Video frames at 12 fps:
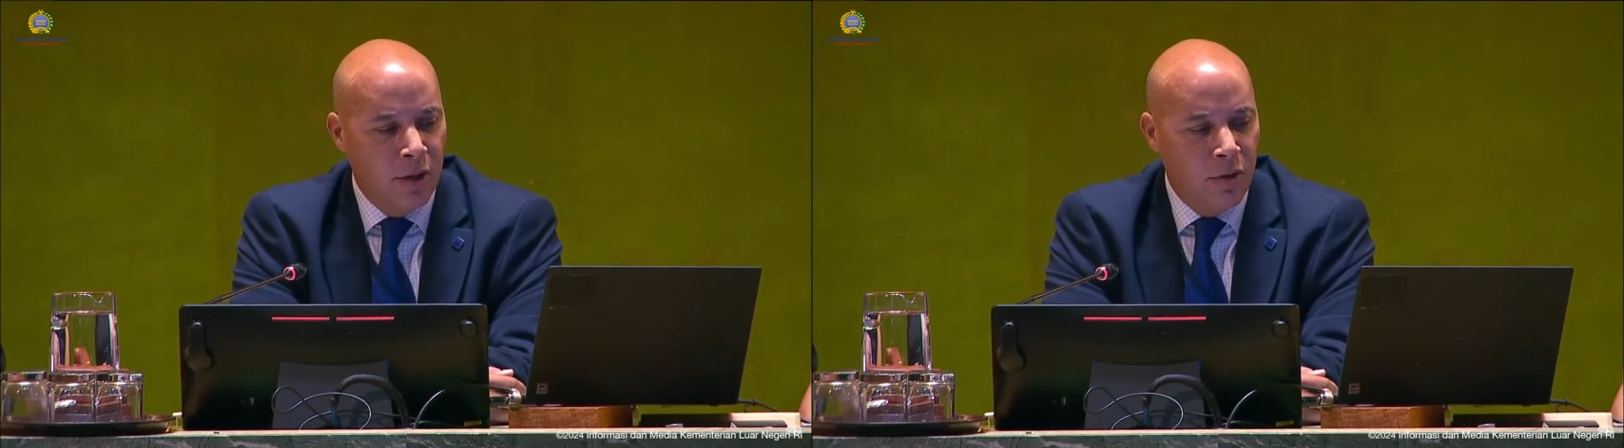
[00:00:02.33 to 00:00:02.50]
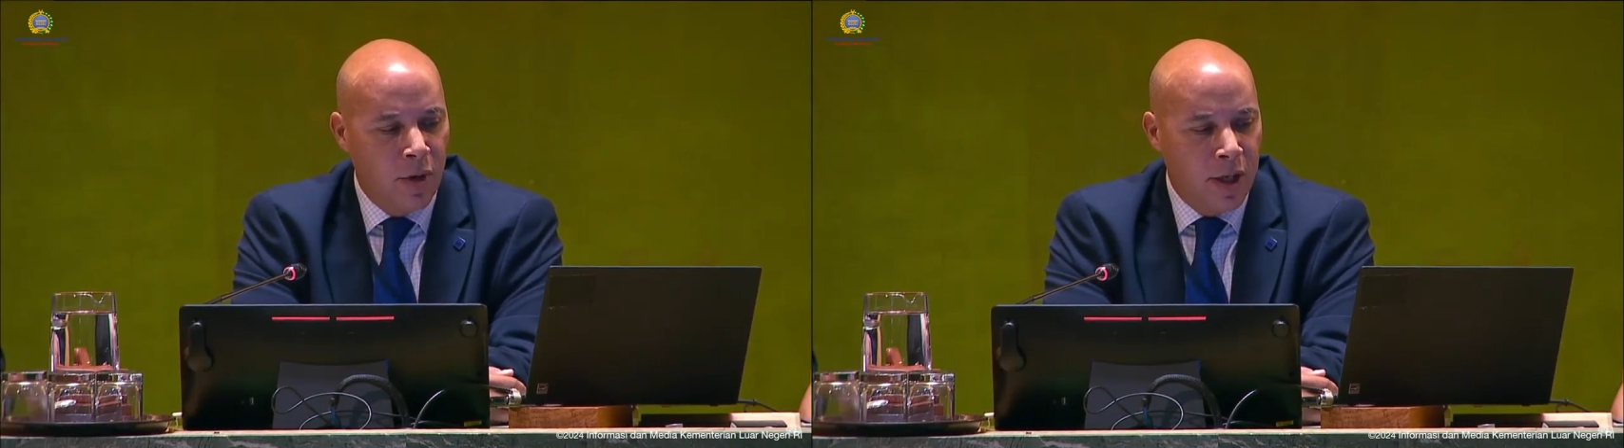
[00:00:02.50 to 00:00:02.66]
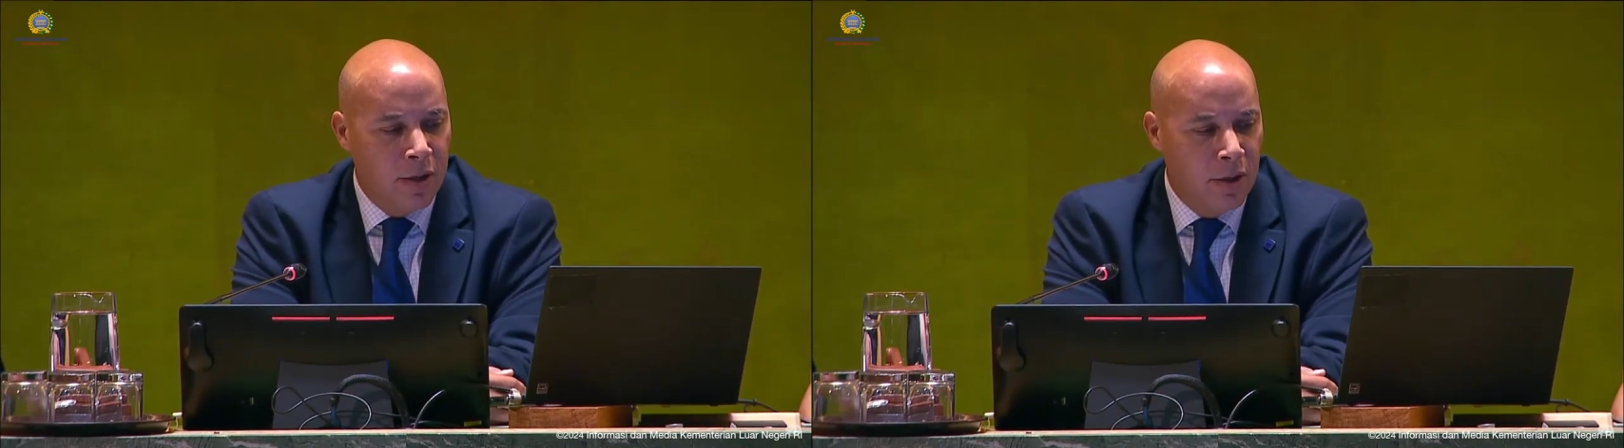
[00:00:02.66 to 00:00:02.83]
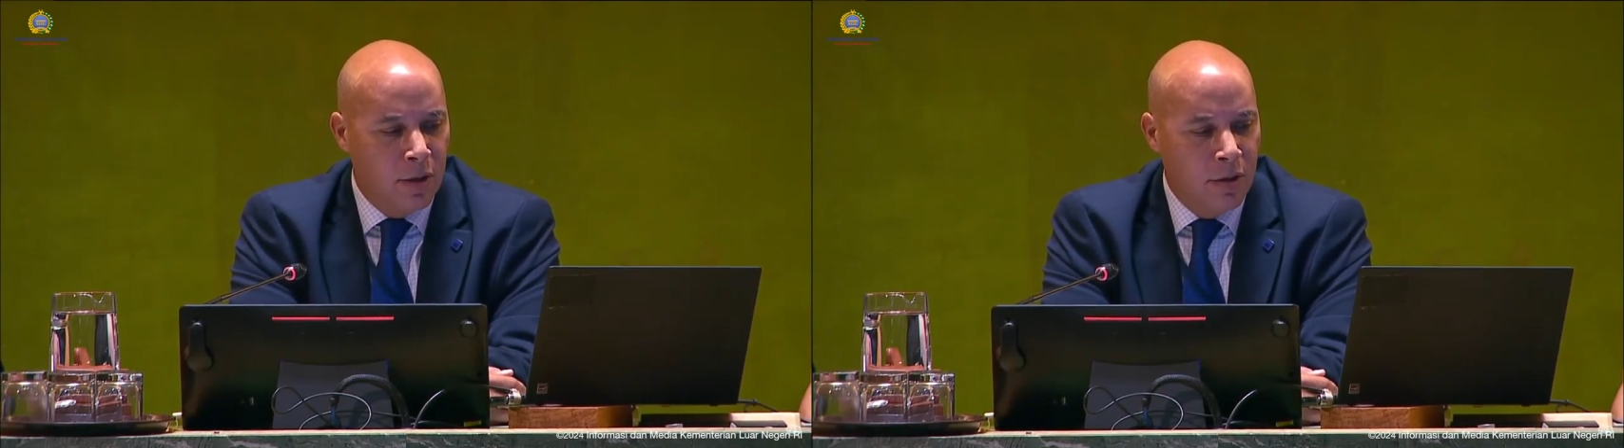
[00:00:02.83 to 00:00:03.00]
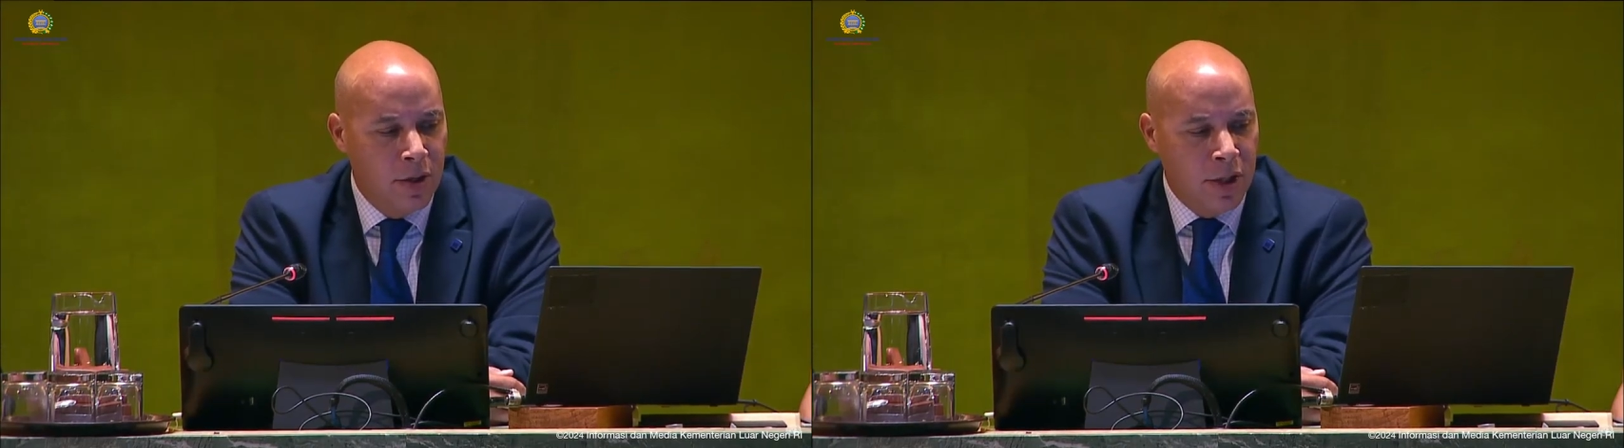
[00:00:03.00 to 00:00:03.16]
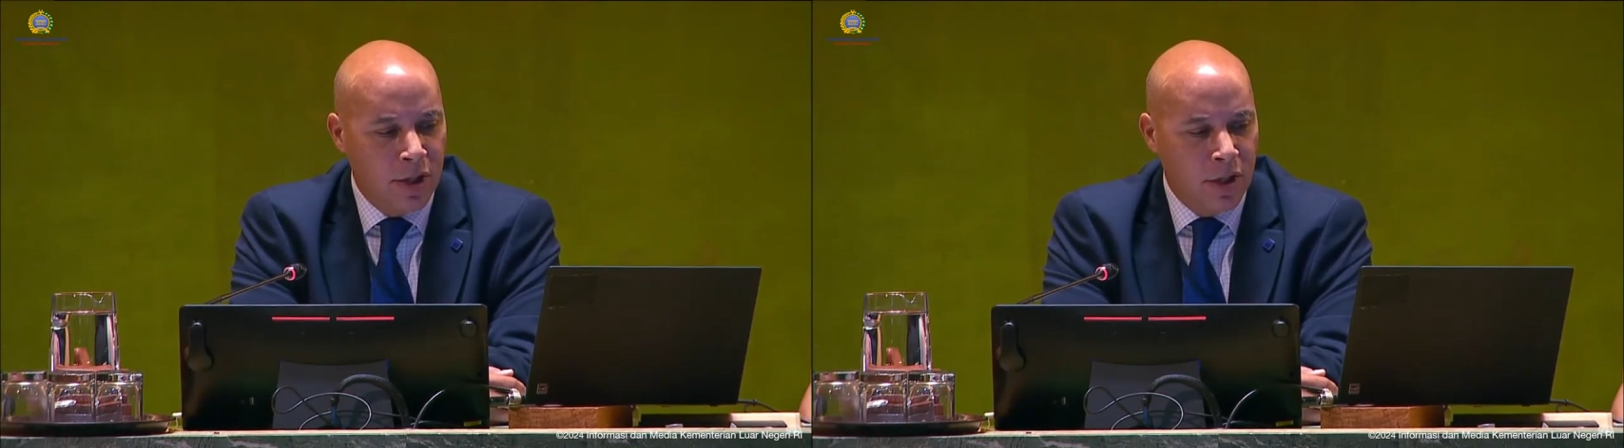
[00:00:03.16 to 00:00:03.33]
Retno
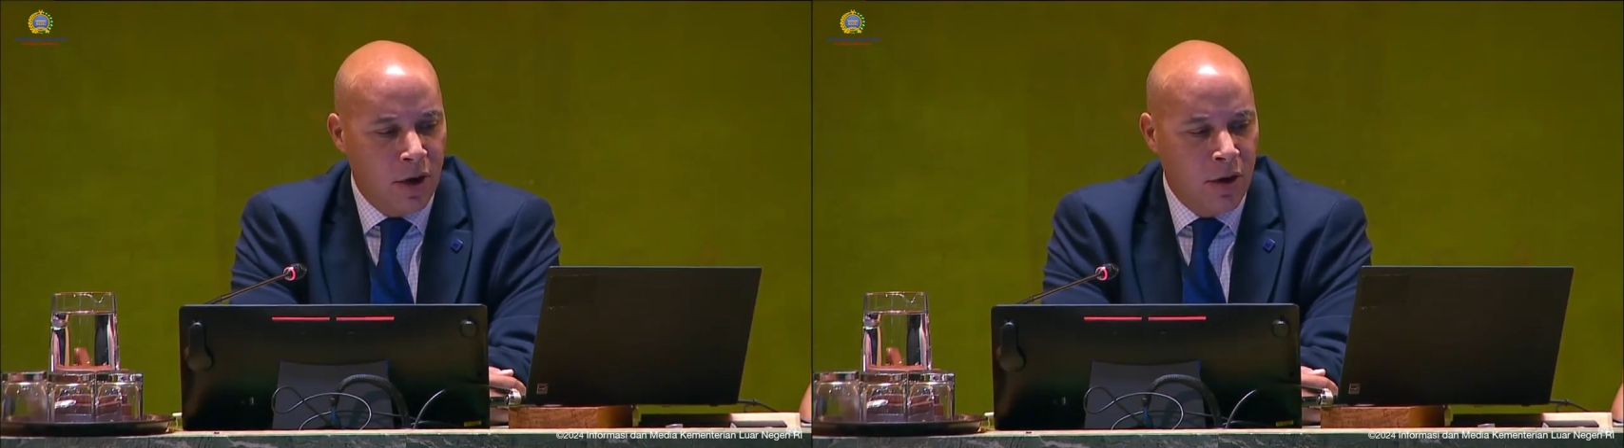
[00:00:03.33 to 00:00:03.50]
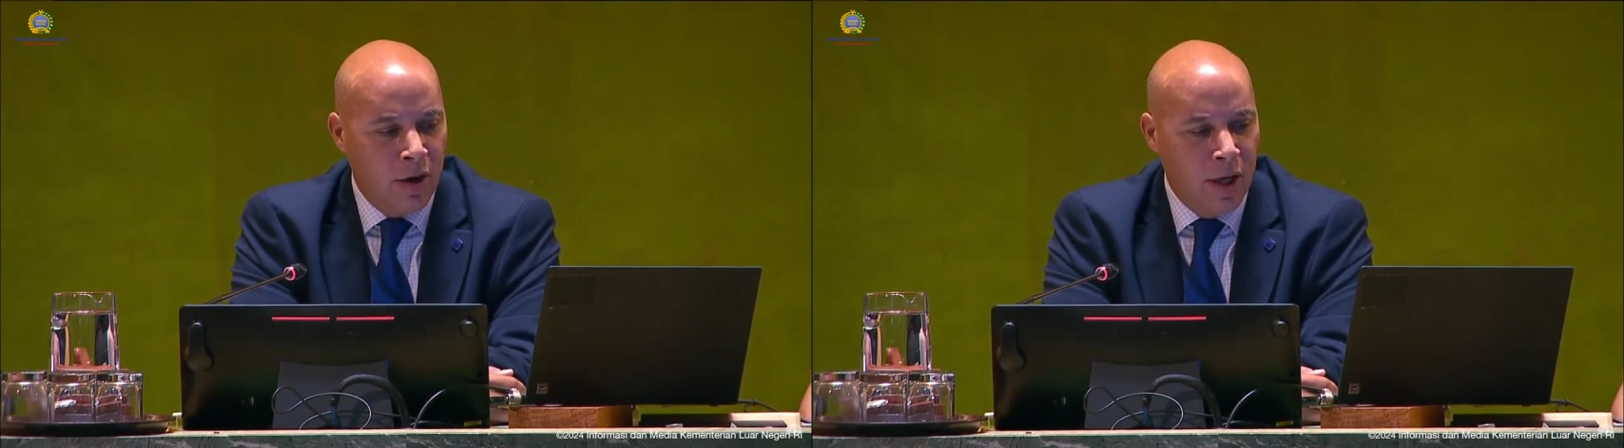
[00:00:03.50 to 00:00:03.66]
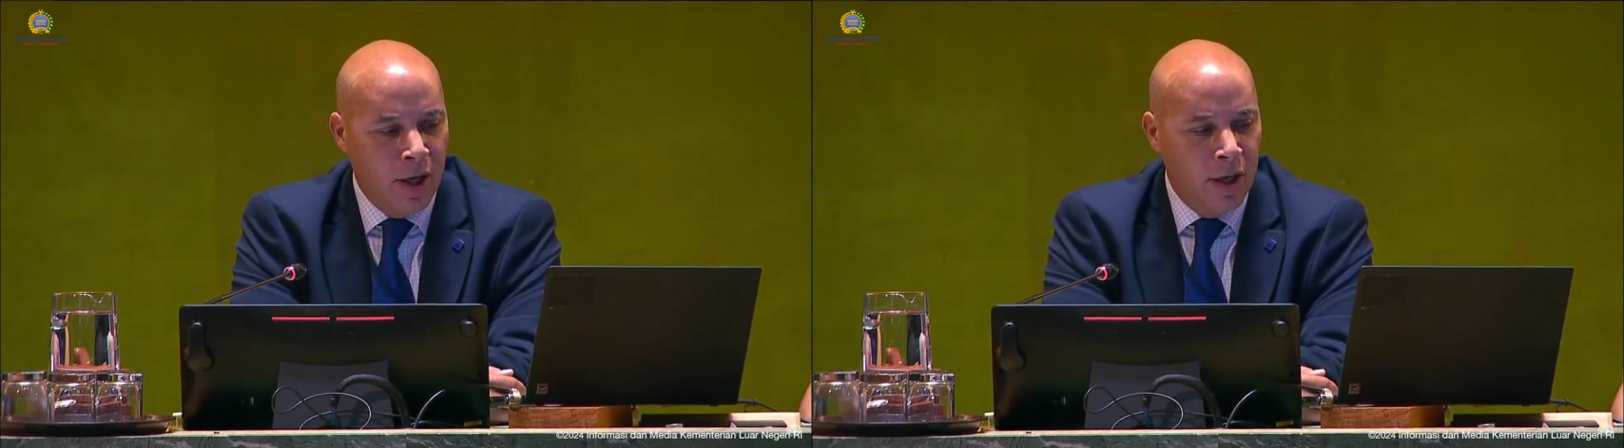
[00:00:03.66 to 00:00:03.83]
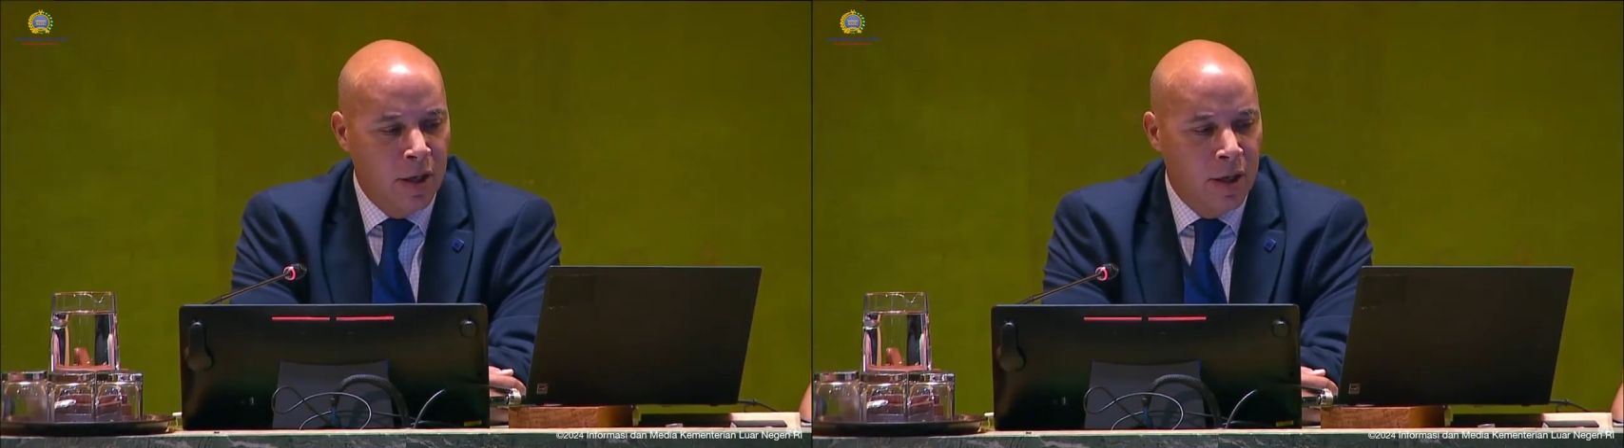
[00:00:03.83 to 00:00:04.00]
Lestari